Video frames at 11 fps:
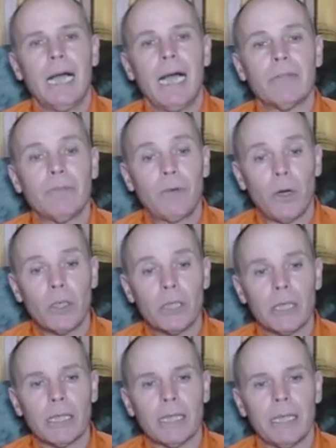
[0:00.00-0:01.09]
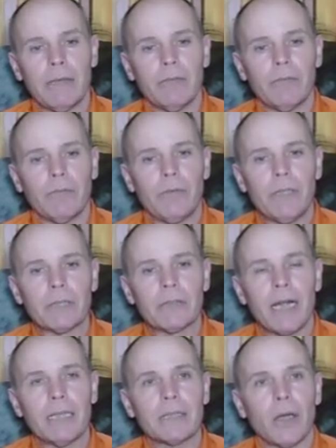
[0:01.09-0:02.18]
Unfortunately, field
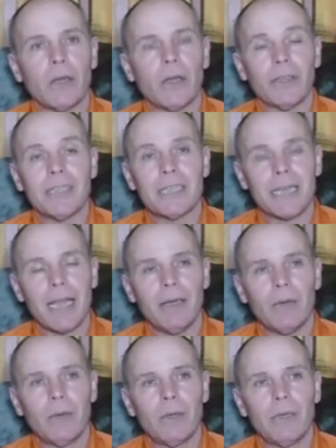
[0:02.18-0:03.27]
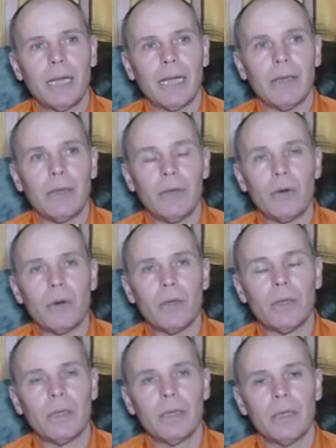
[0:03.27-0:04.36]
trials are not the say-all and
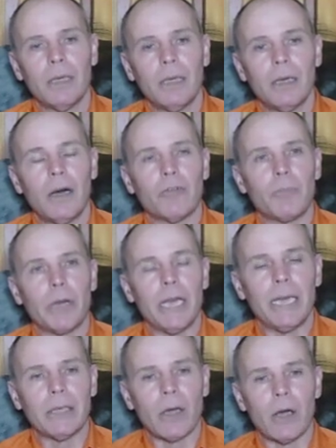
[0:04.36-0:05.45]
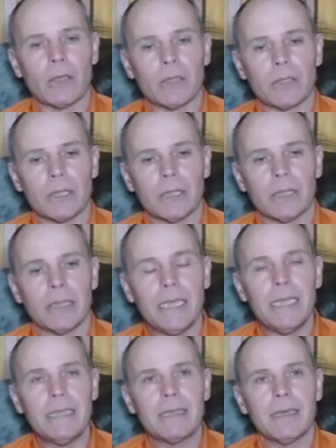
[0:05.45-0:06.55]
do-all of breeding dogs.
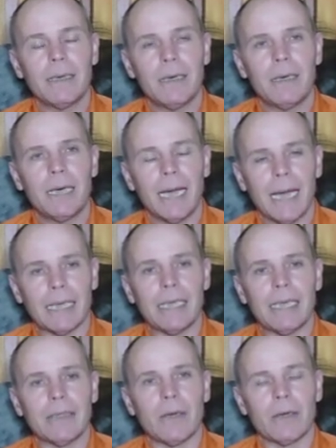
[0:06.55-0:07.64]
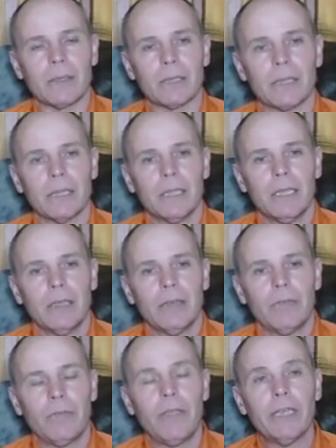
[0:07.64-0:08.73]
These are hunting dogs.
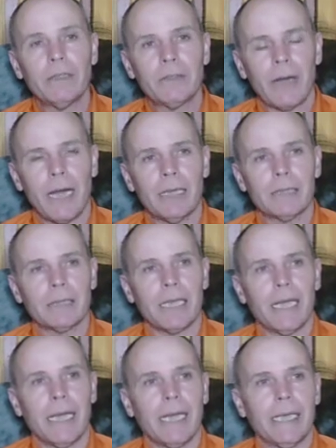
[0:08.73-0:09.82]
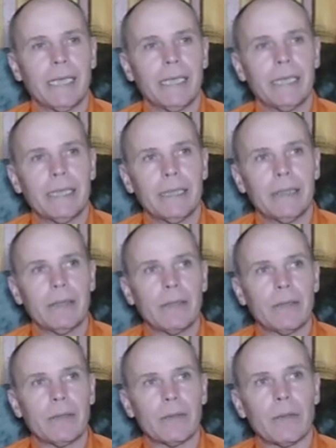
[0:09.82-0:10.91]
Field trials, and
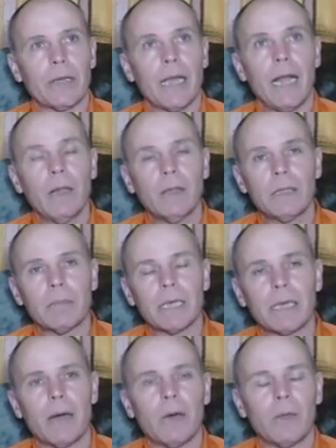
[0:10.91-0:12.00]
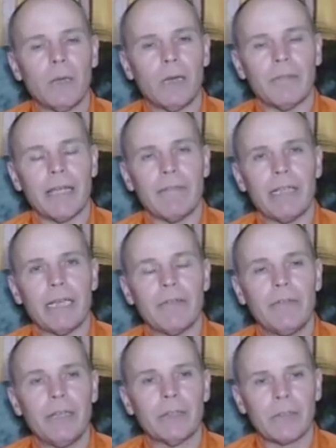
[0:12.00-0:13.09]
the ultimate goal of having a
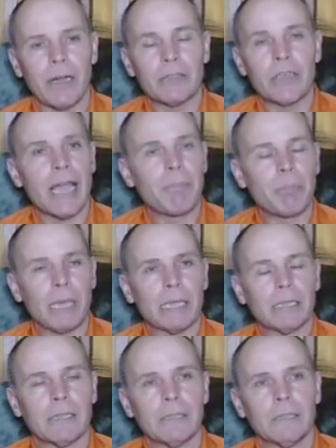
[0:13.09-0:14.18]
field trial champion,